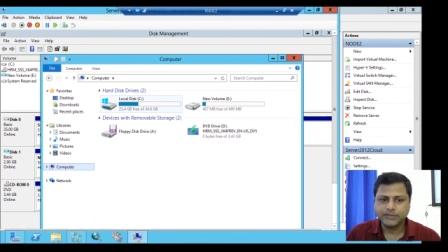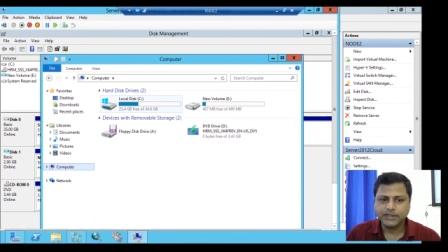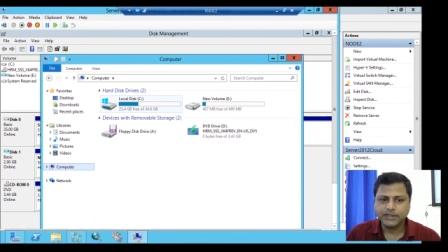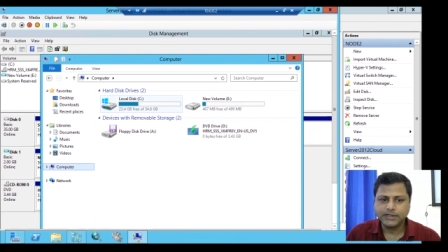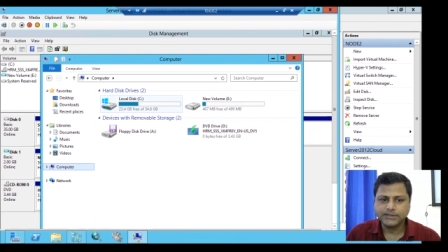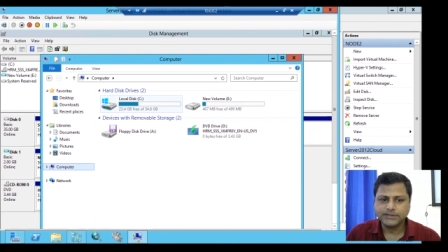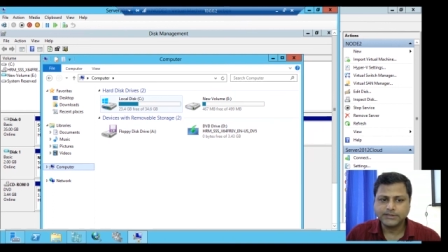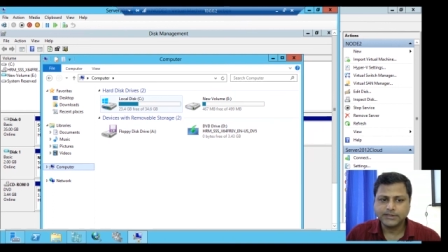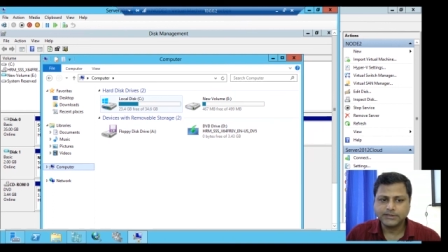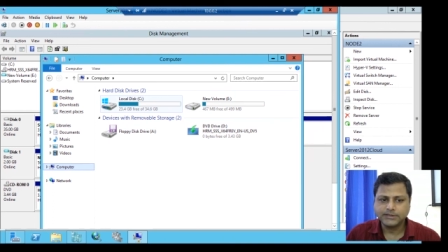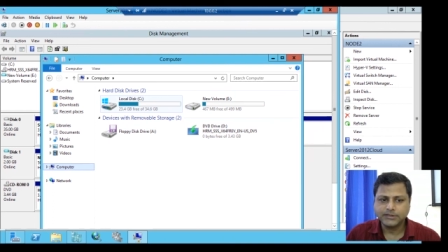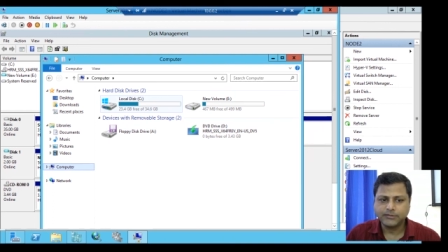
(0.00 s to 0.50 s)

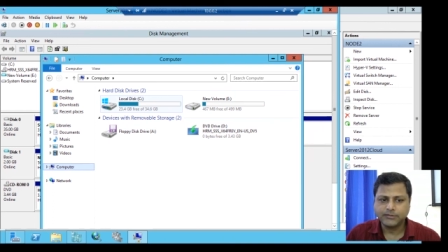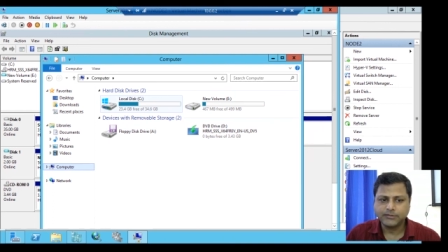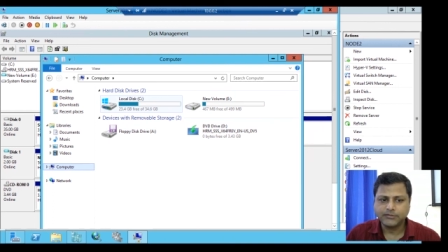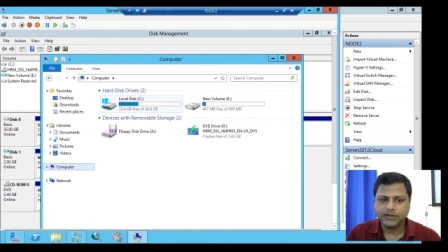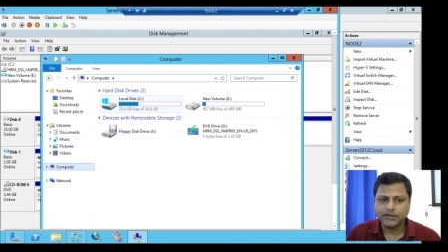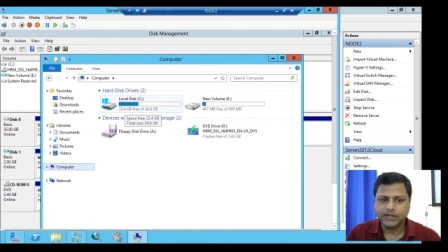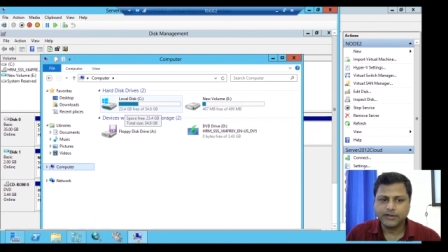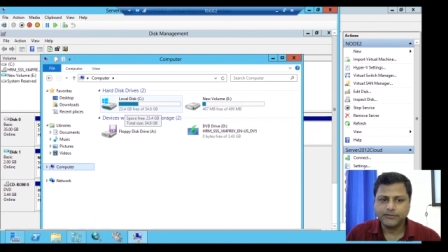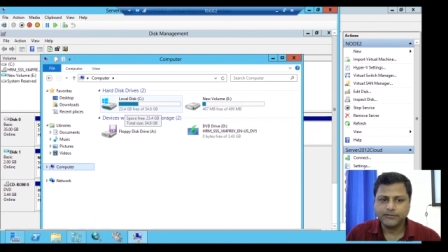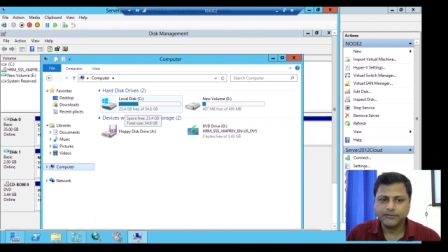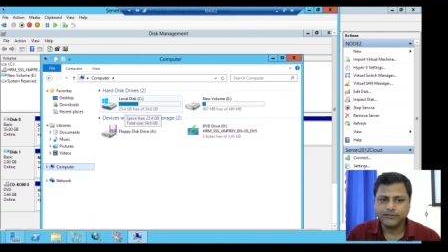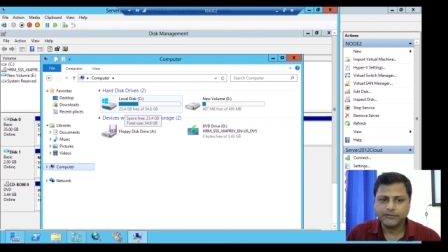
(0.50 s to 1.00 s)
system
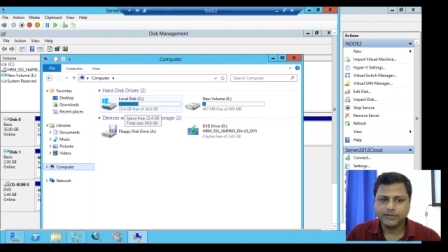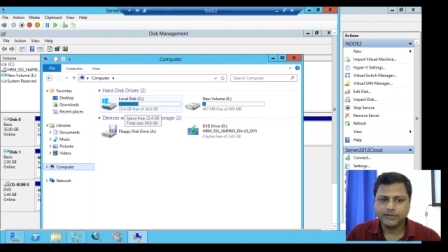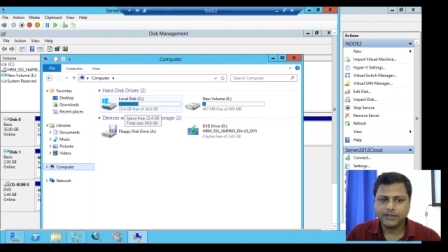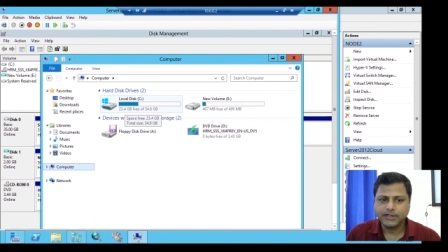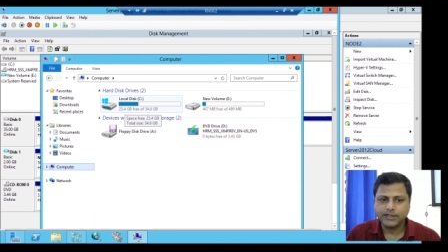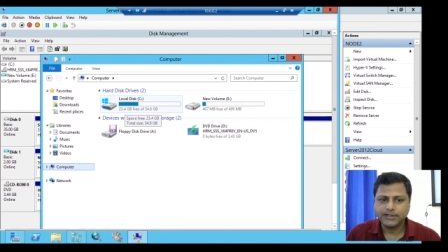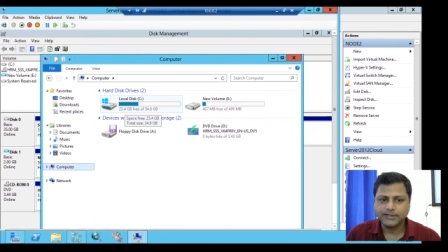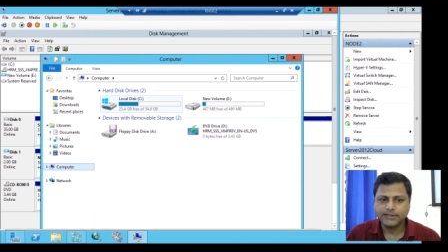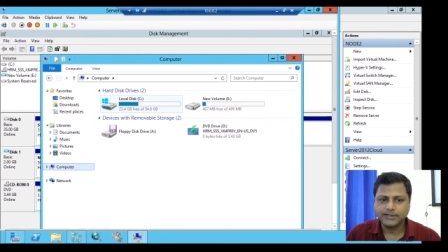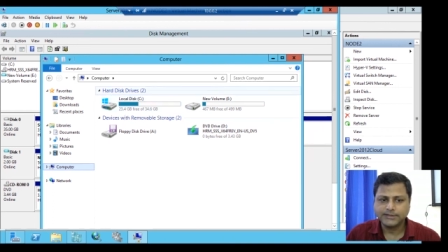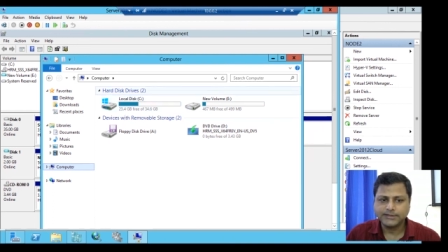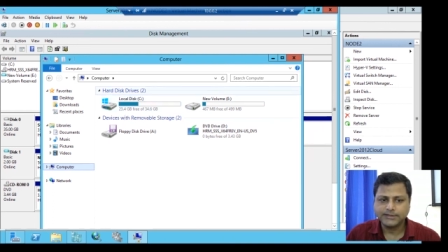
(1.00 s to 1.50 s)
drive,
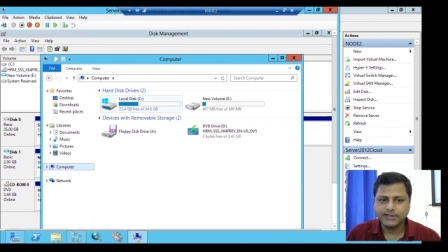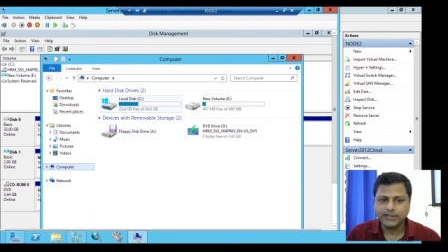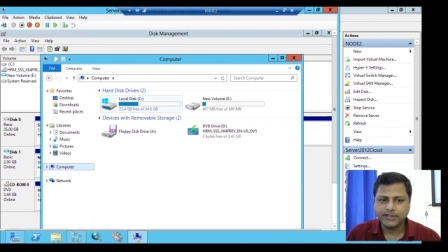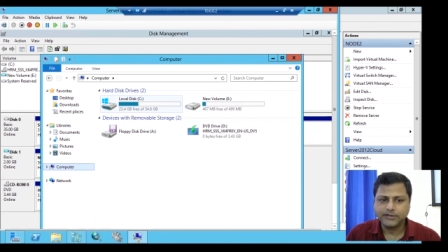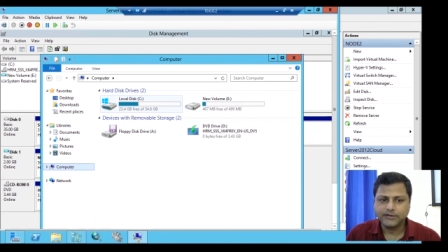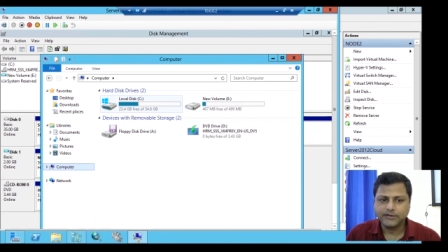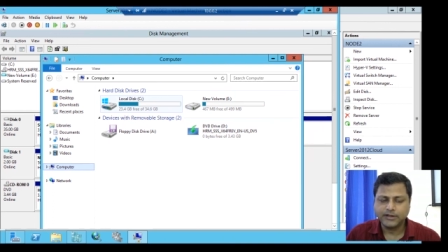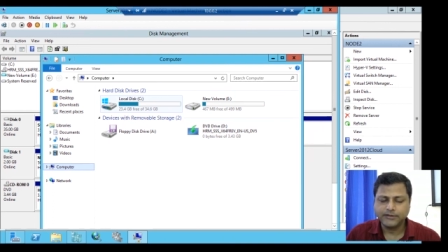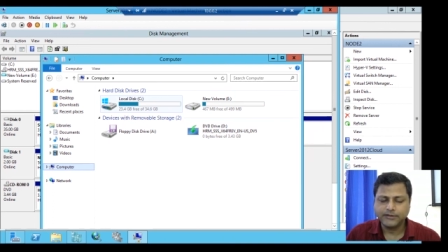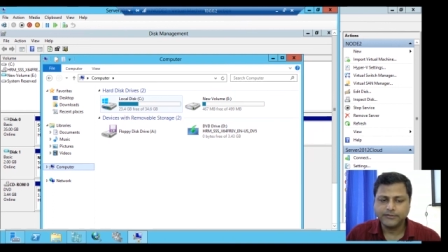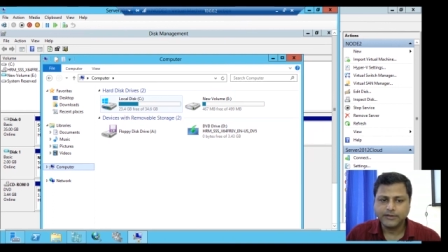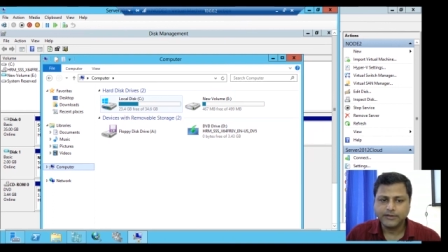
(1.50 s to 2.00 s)
that is C
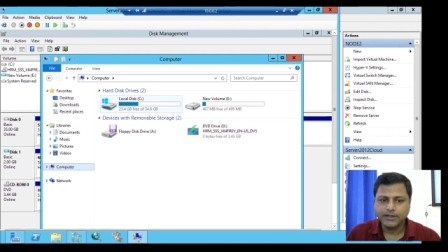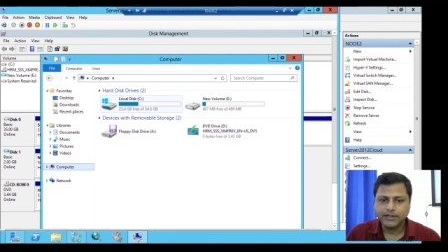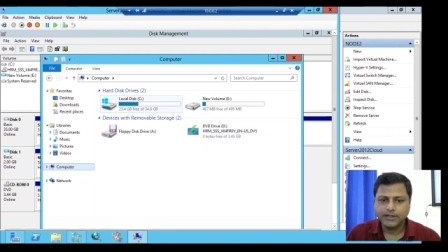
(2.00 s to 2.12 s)
drive,